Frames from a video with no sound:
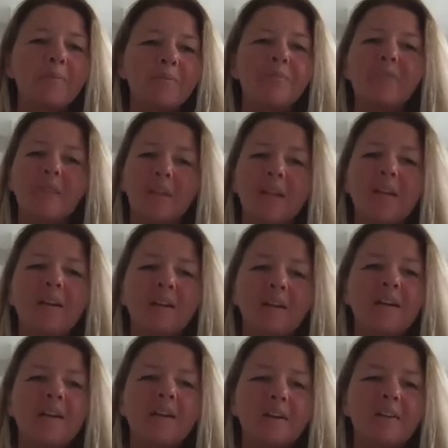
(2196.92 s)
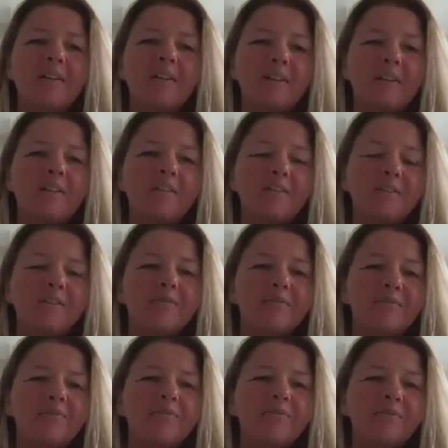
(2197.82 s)

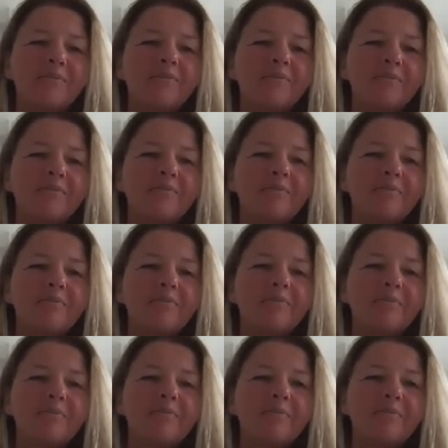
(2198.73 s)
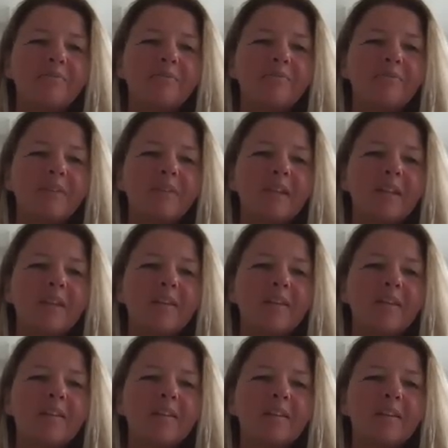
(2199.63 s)

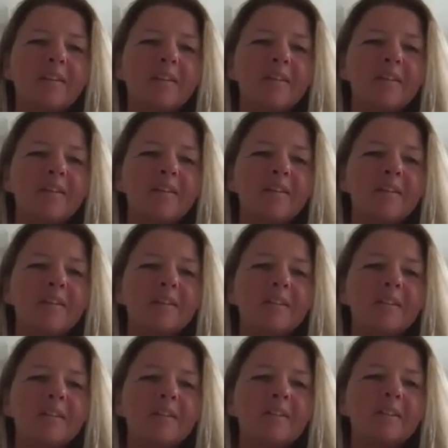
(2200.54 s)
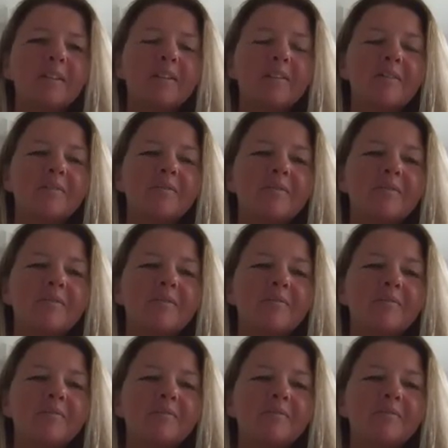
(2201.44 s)

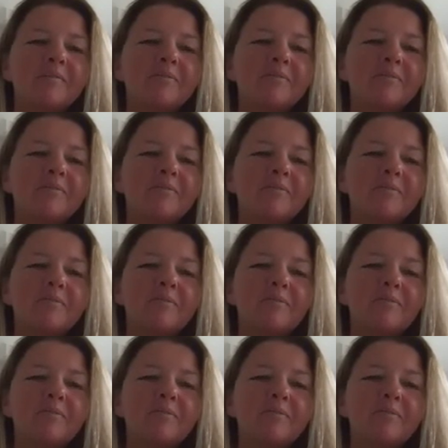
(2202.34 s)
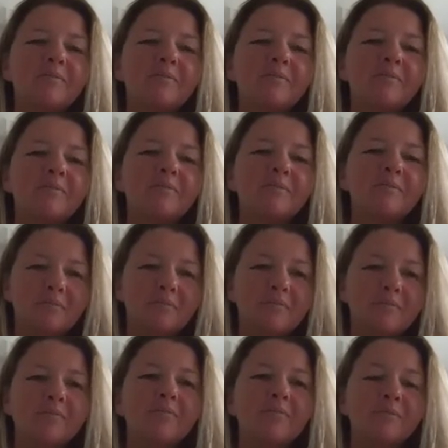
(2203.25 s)

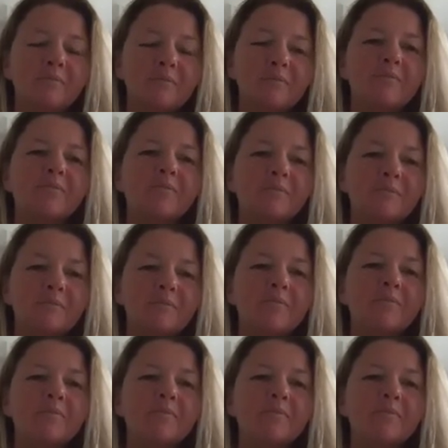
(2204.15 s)
The person shown says nothing.